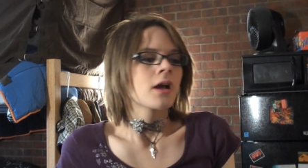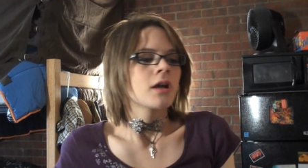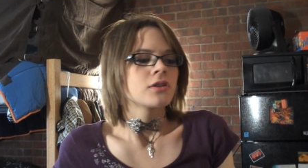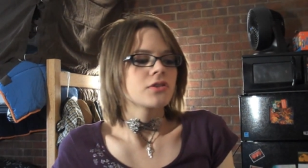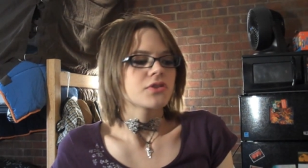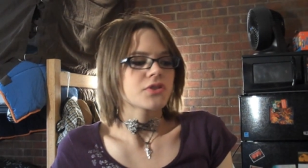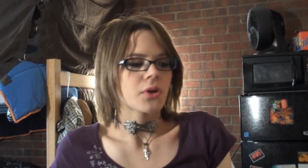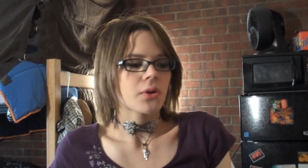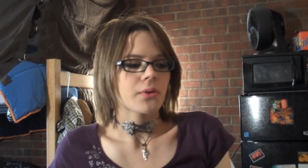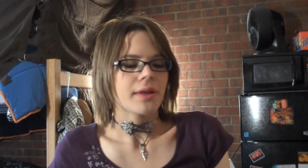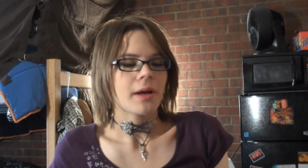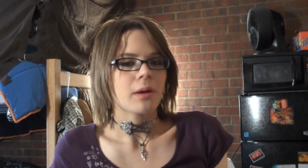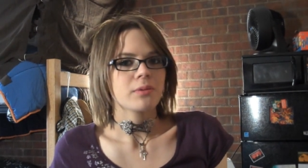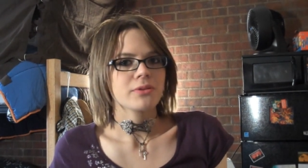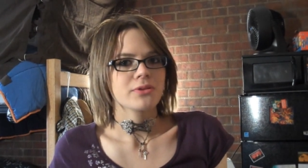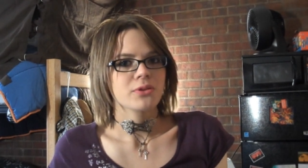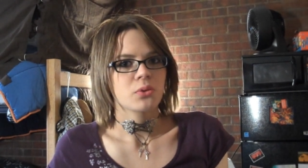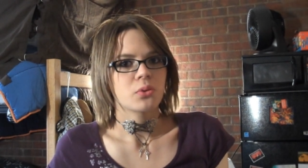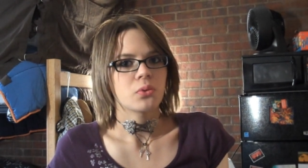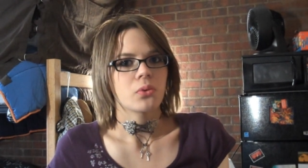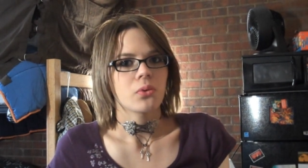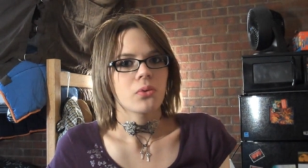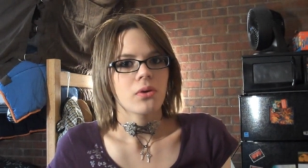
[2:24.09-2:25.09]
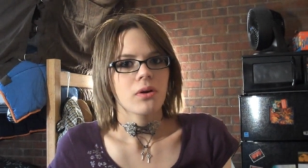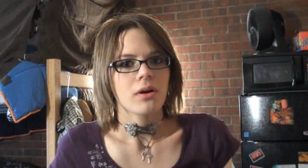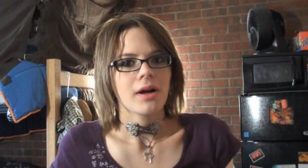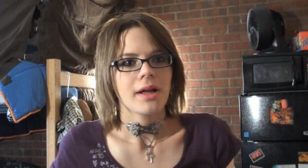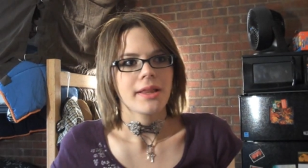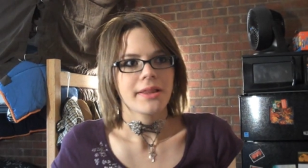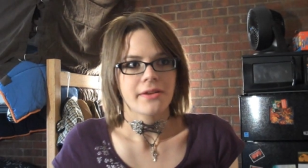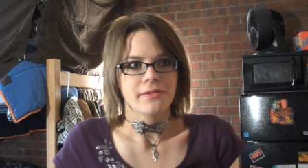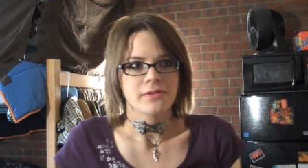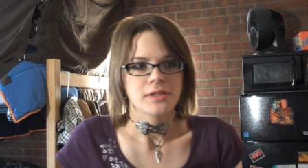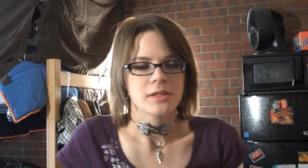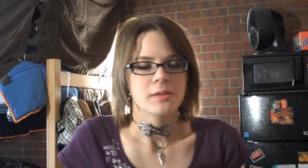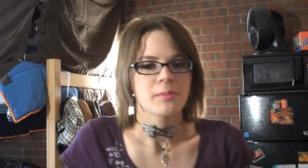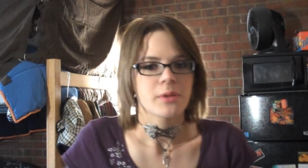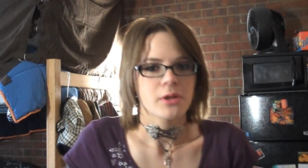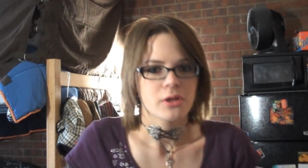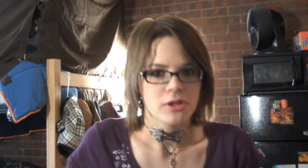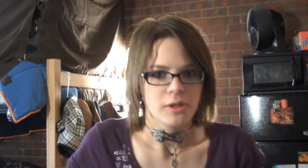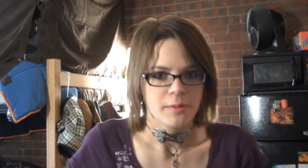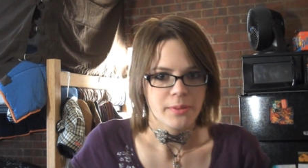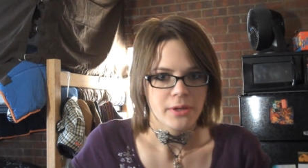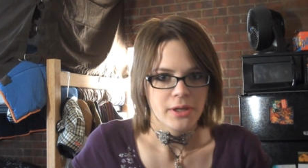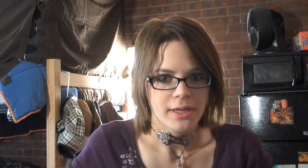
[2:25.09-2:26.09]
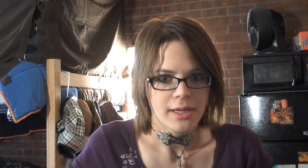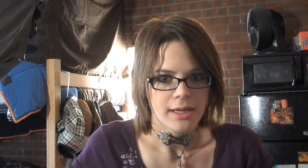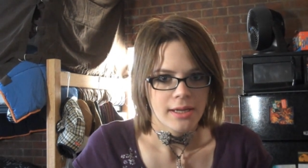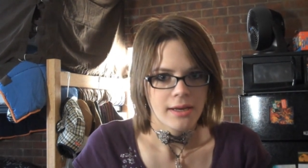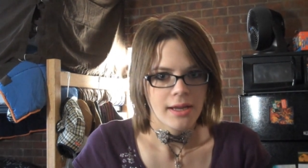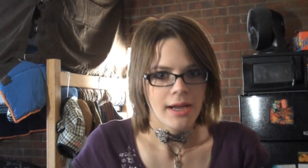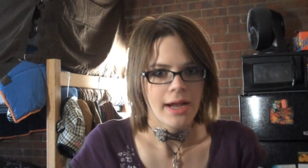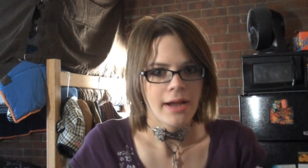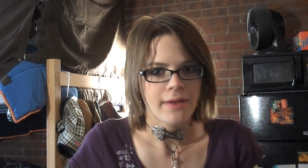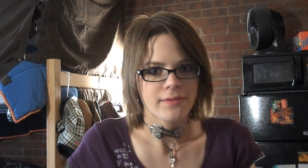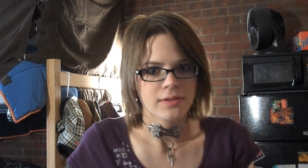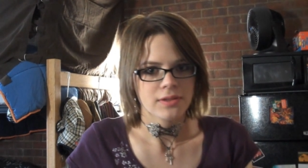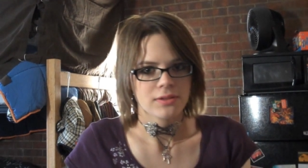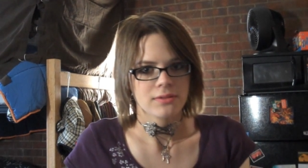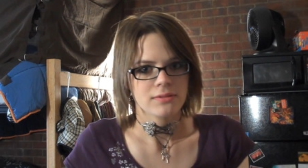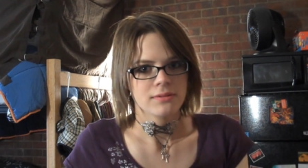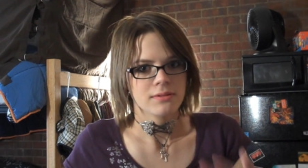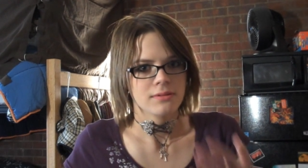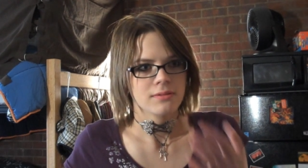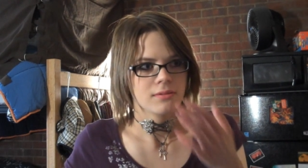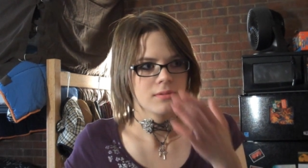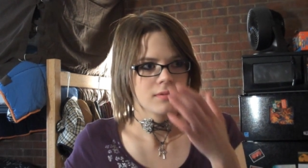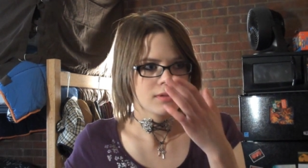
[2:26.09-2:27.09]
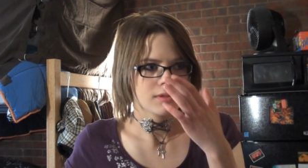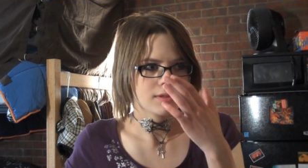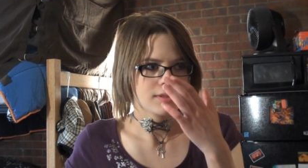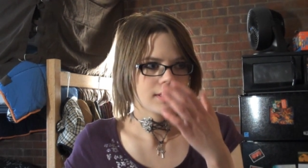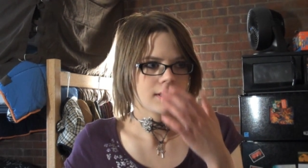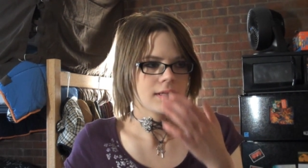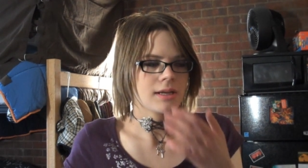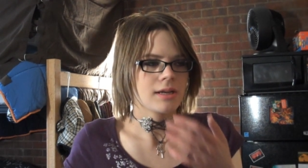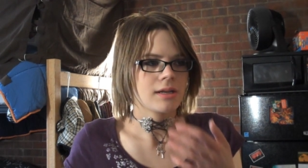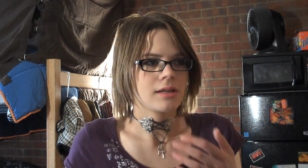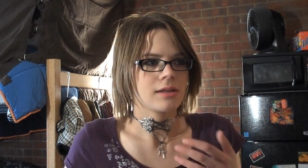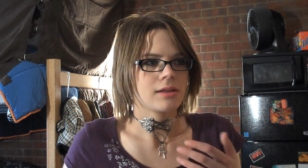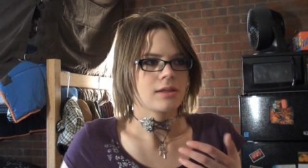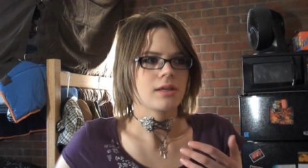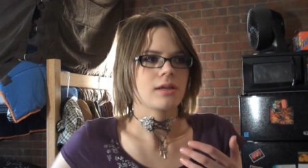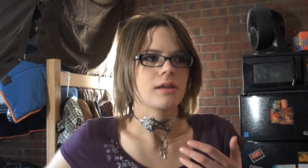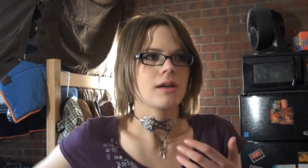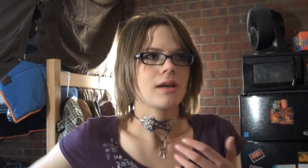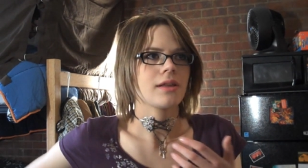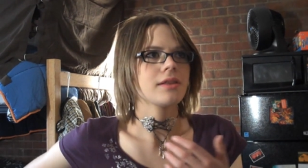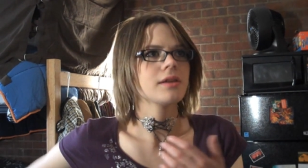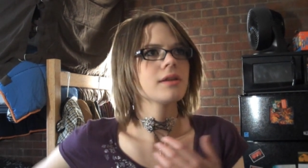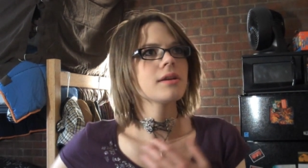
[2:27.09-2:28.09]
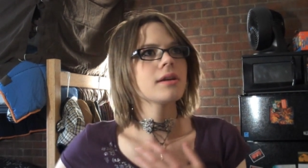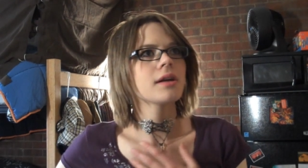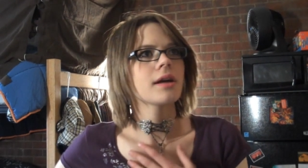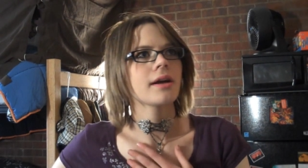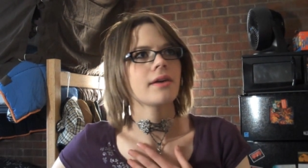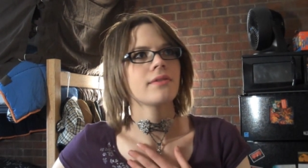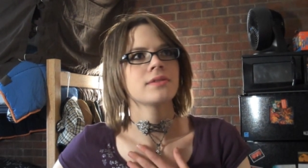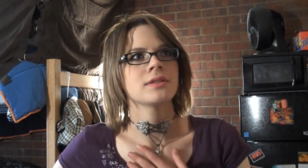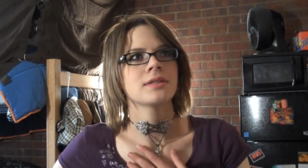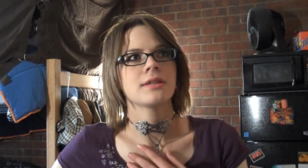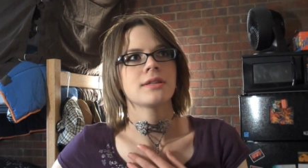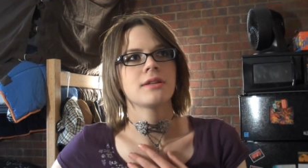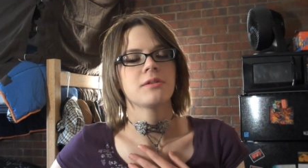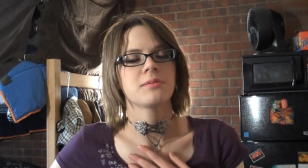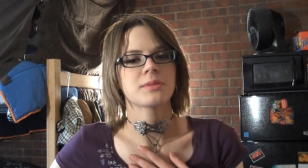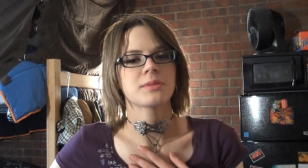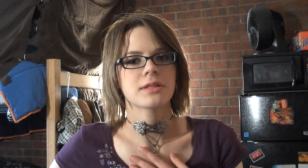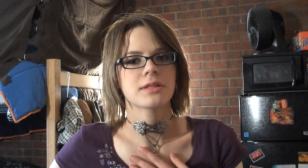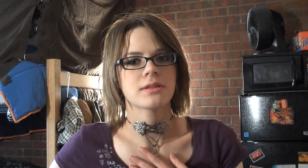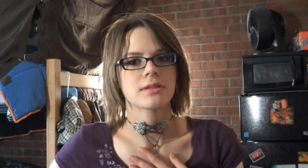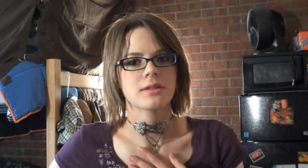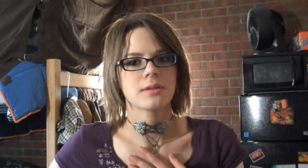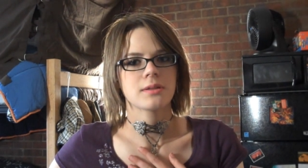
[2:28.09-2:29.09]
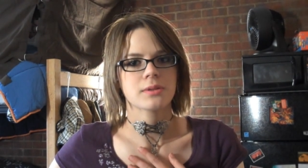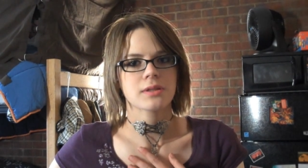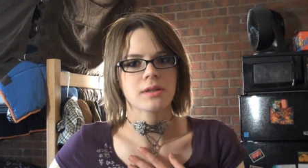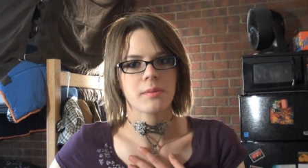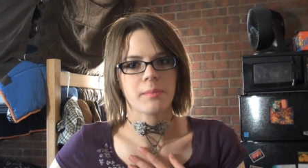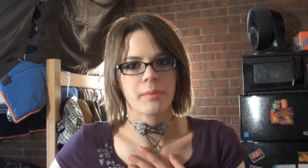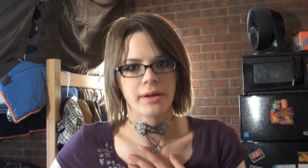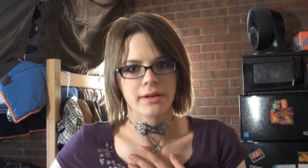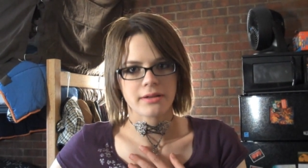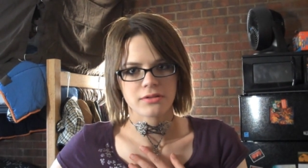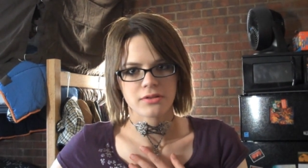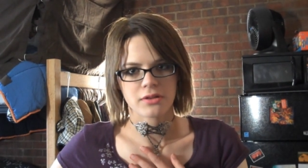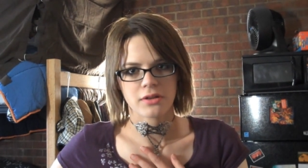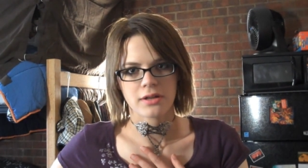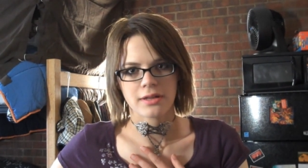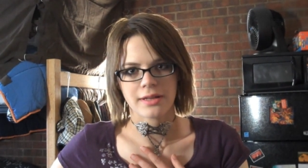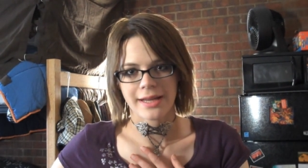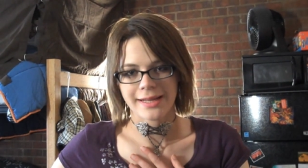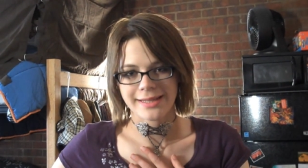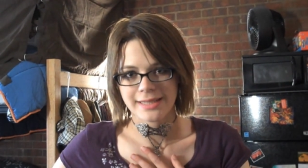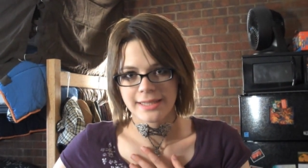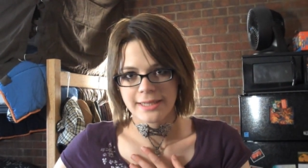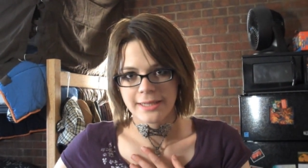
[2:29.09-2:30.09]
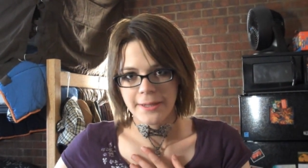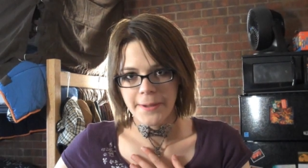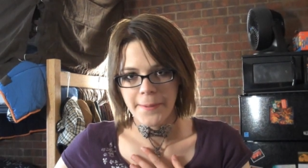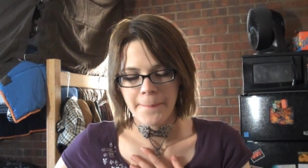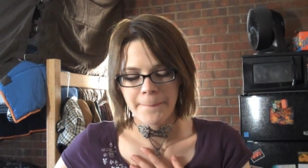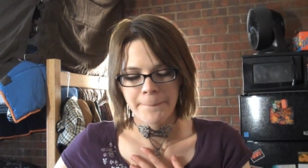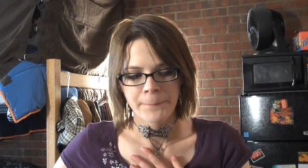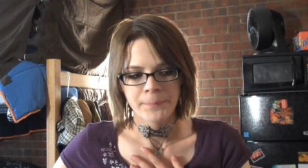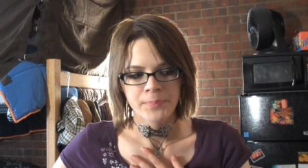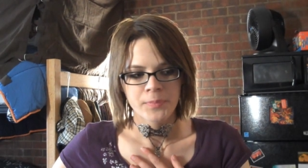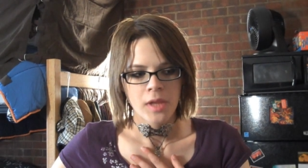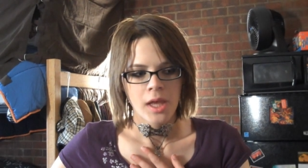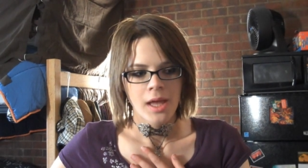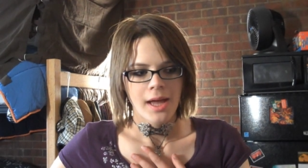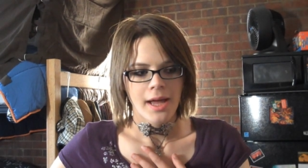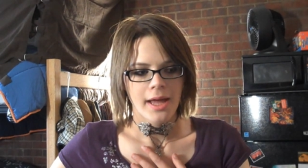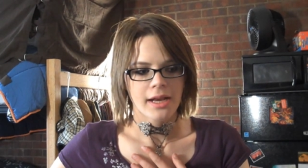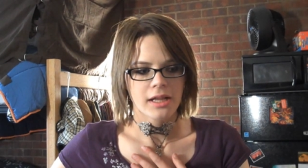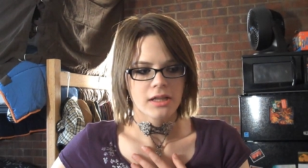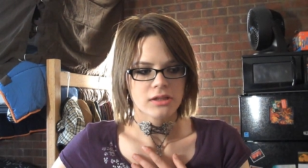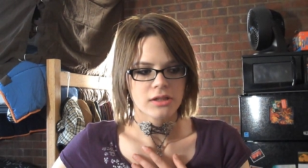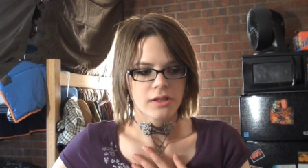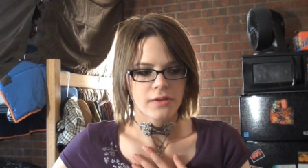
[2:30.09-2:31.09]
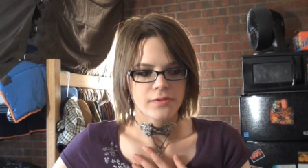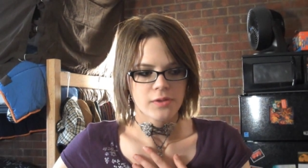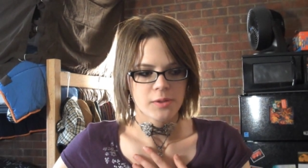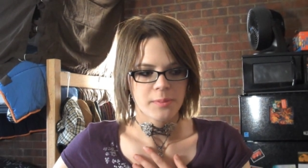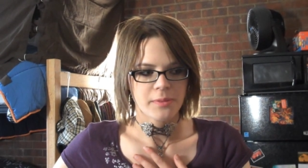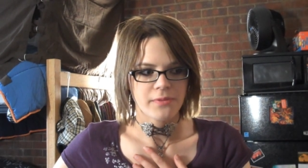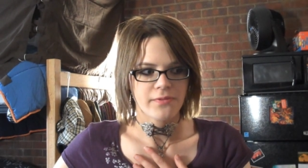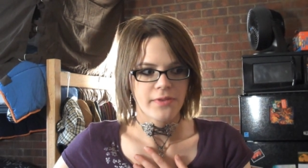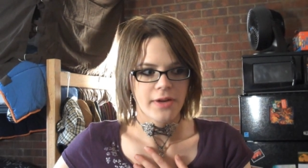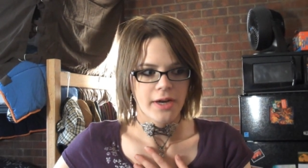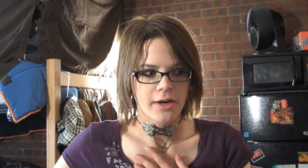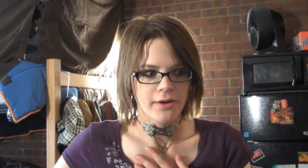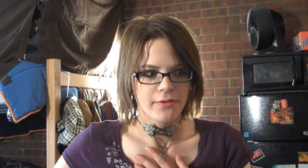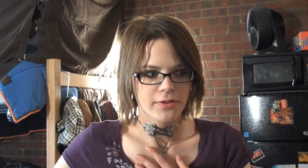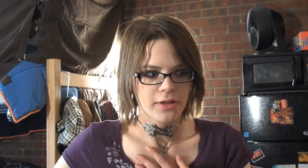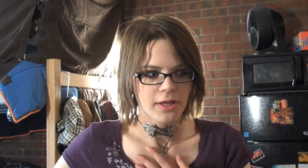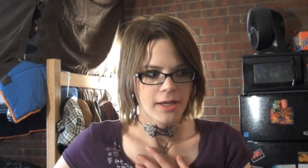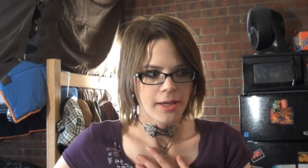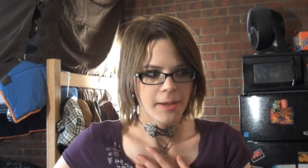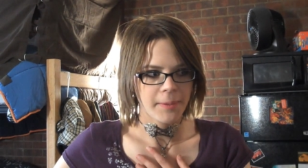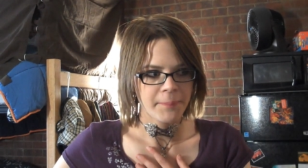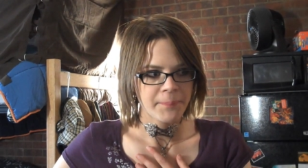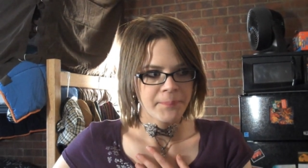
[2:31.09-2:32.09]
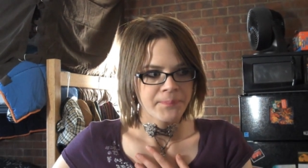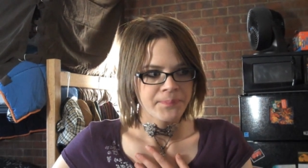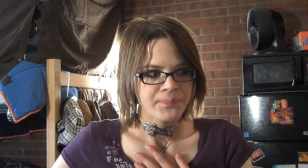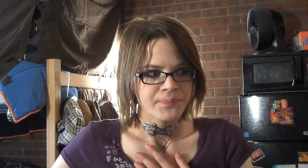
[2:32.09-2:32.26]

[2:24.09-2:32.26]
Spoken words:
So that was cool. I love seeing Mark Sheppard again. I haven't seen anything, I think I haven't seen him since he was on Battlestar Galactica, and I loved him in Firefly.